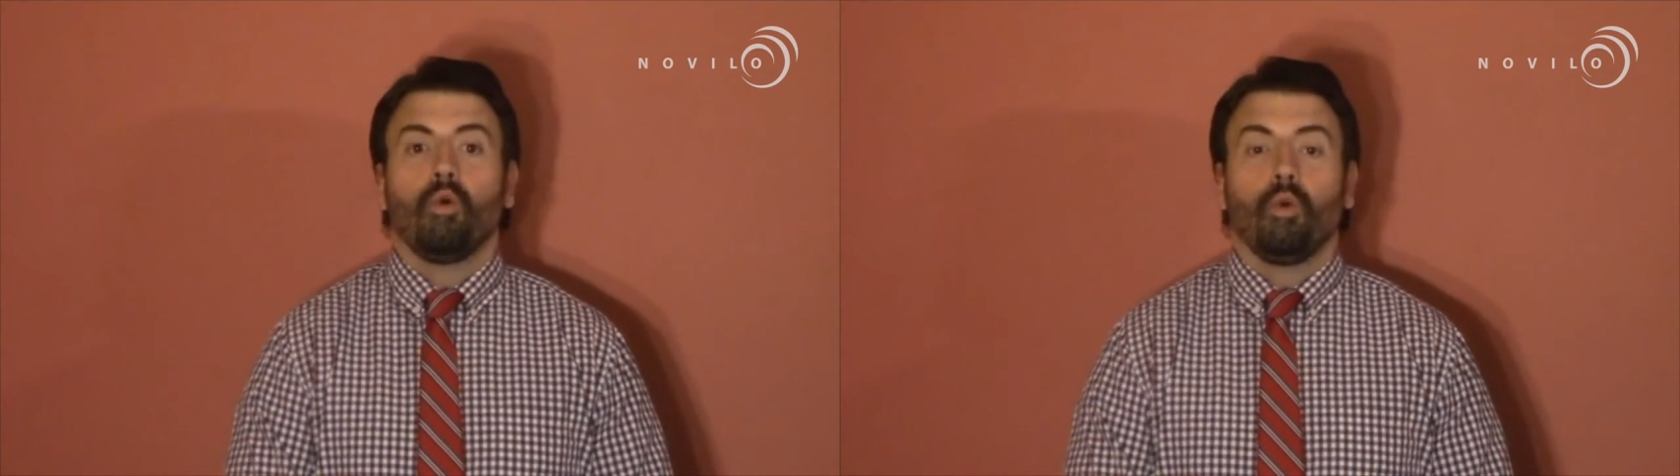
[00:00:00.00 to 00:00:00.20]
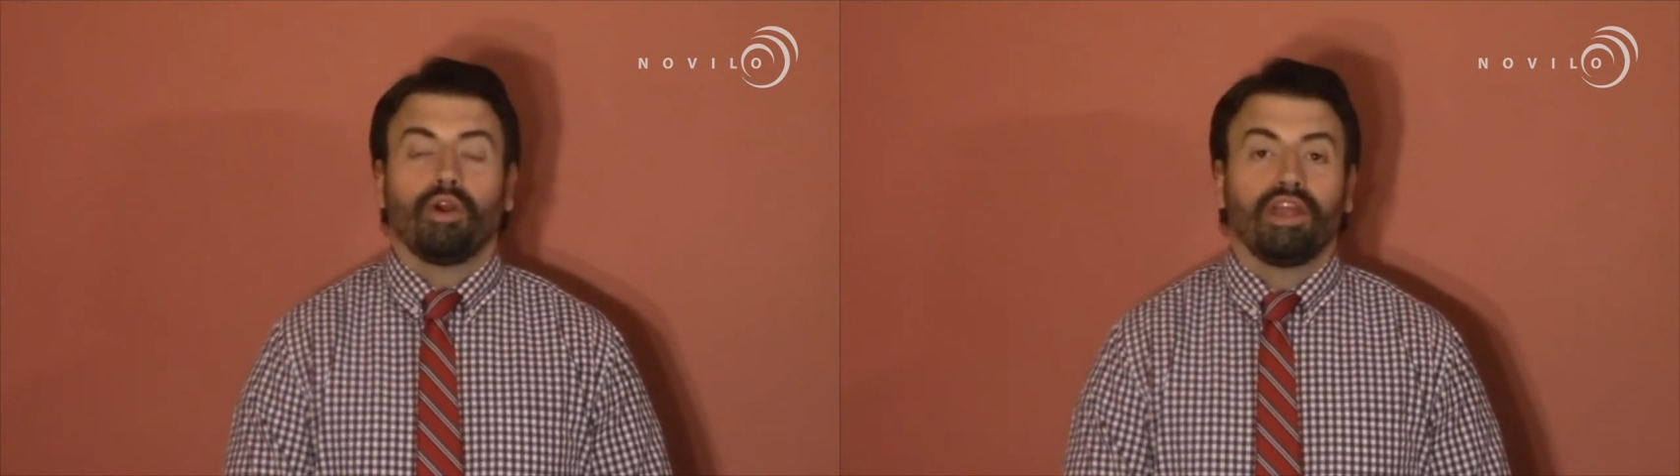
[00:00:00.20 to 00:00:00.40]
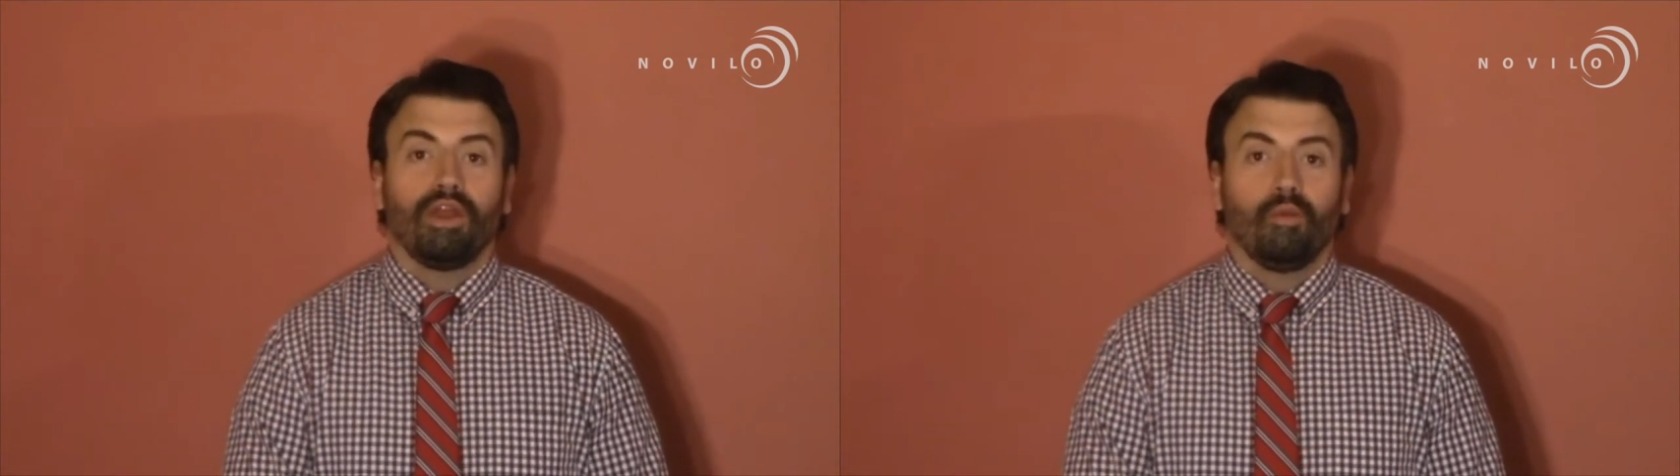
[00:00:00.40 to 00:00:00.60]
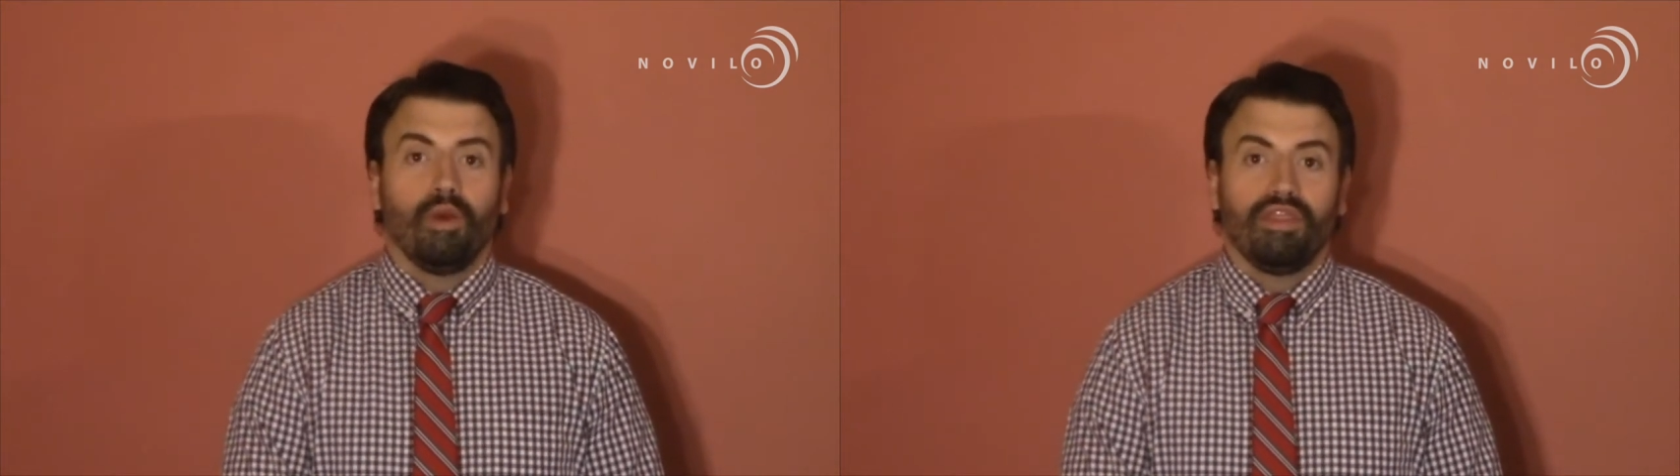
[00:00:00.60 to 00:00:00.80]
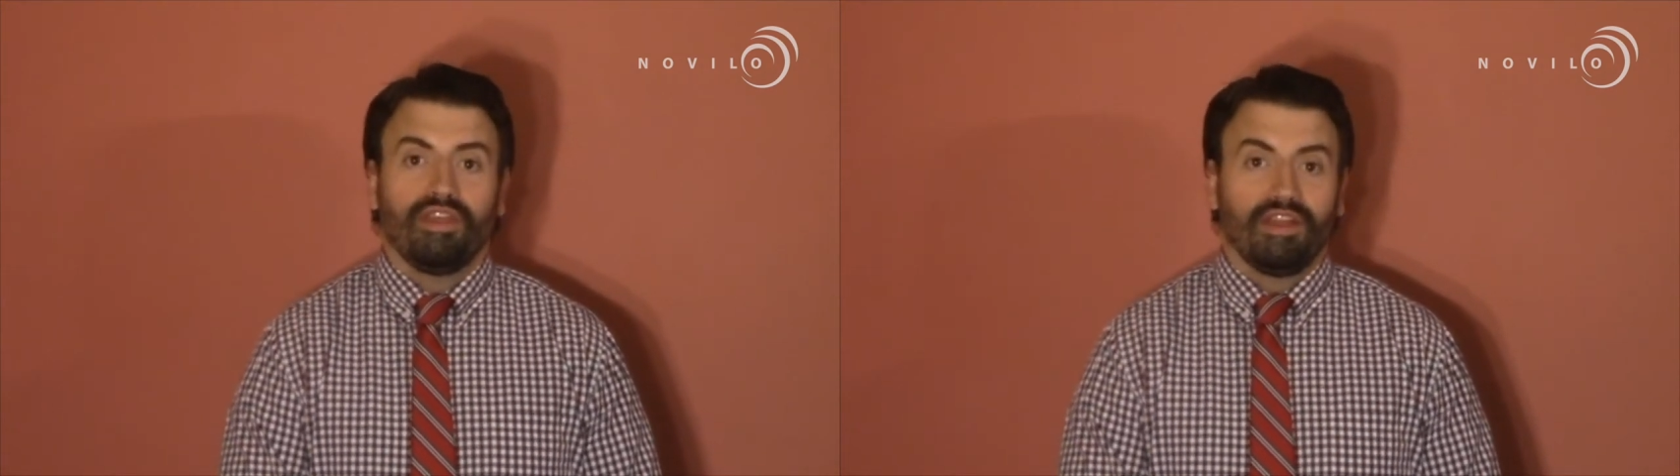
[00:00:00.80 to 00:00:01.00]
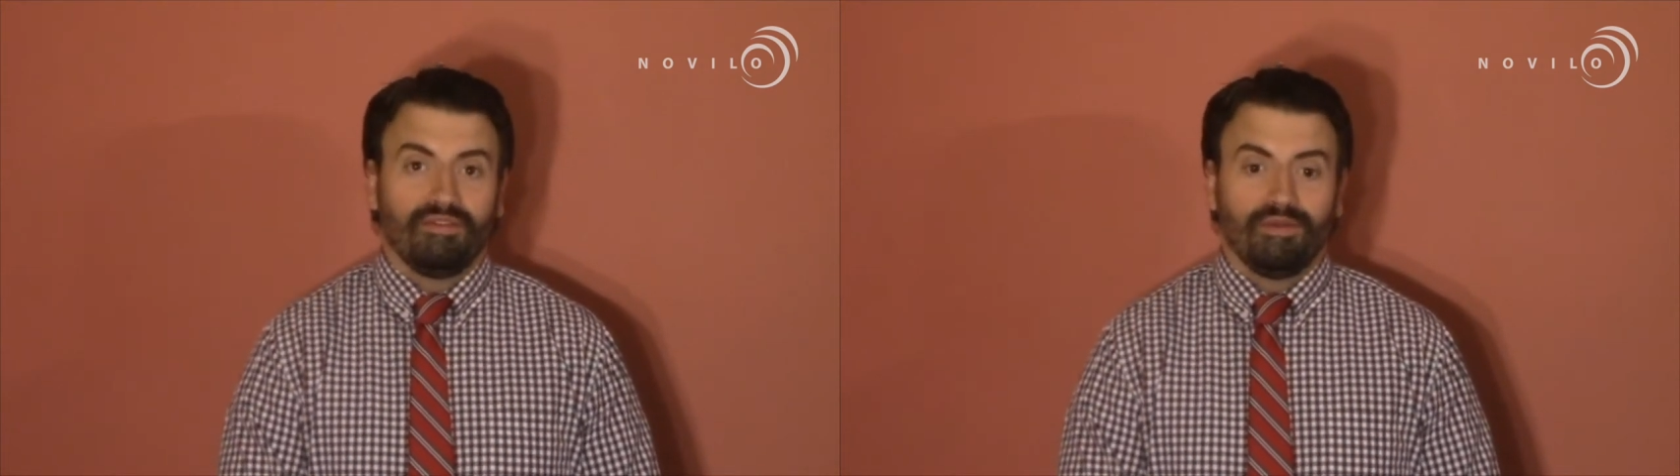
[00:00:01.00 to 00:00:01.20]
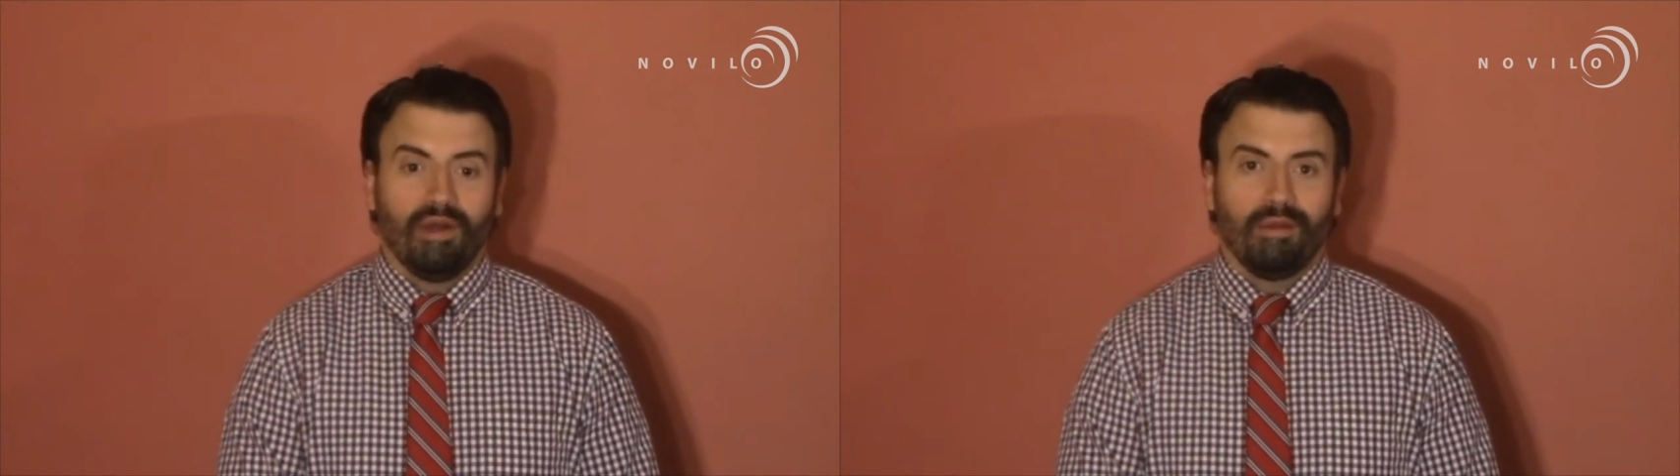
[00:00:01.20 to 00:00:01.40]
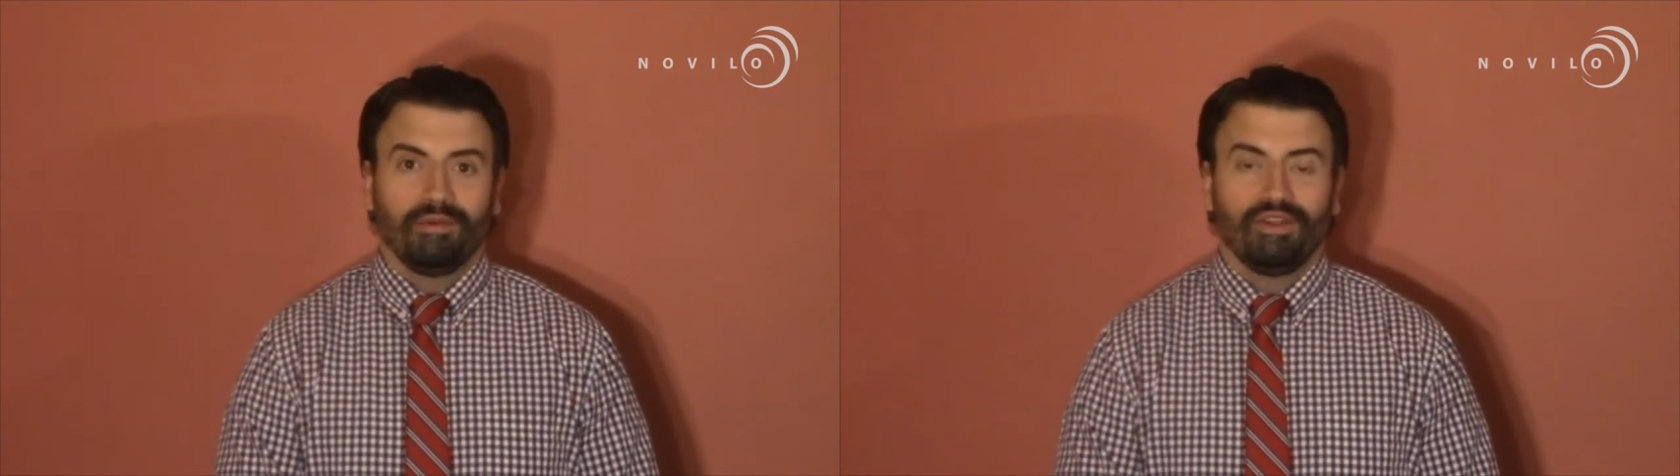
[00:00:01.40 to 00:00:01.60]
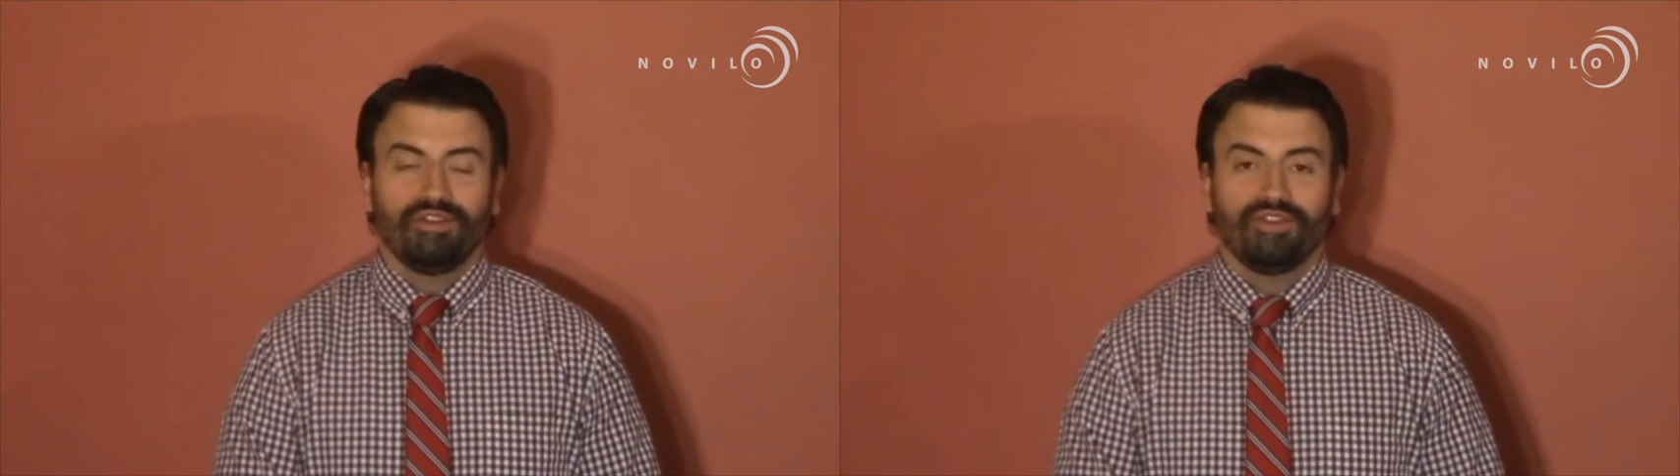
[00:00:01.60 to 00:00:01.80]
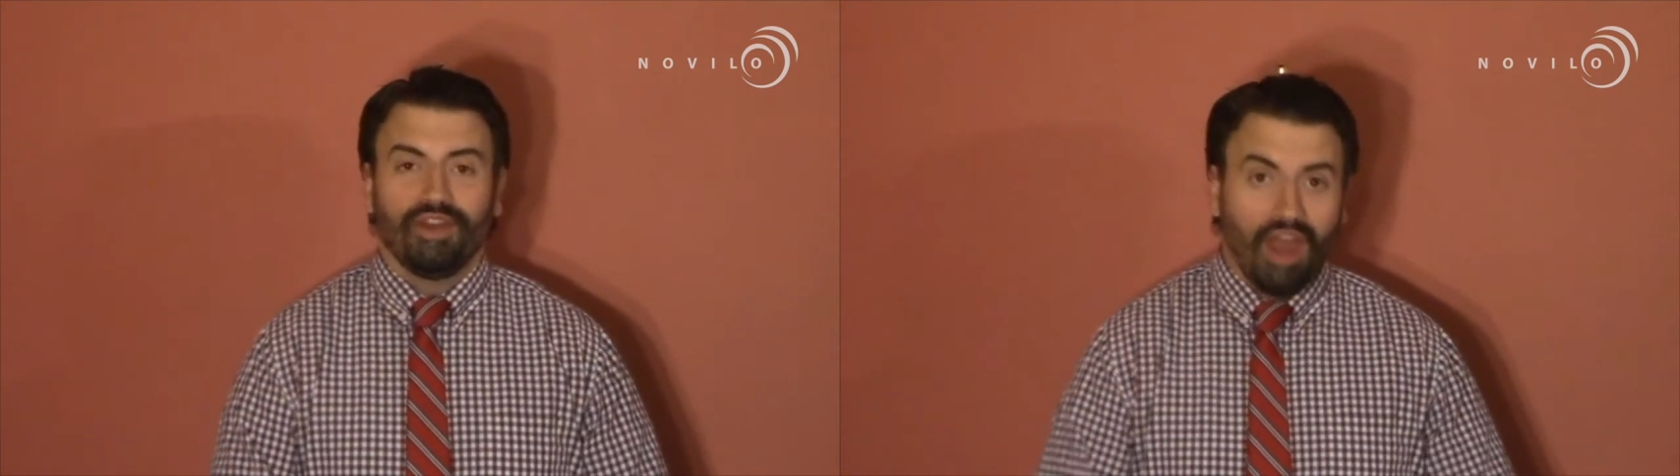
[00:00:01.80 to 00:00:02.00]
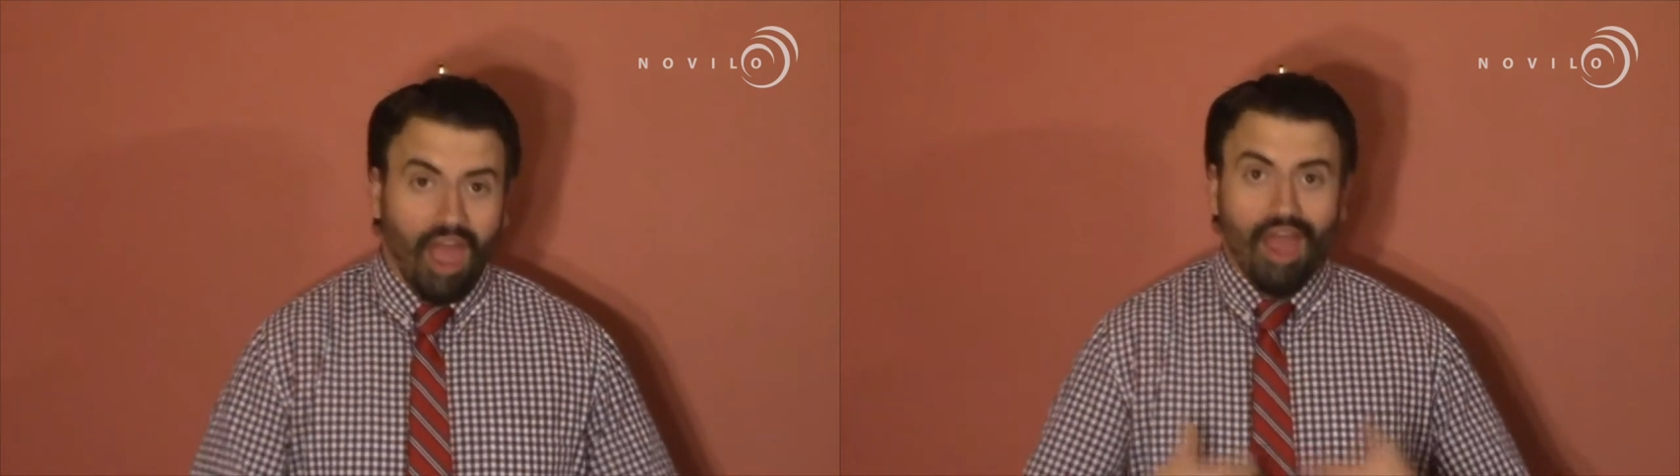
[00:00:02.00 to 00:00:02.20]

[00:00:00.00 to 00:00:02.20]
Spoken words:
working with the gifted population.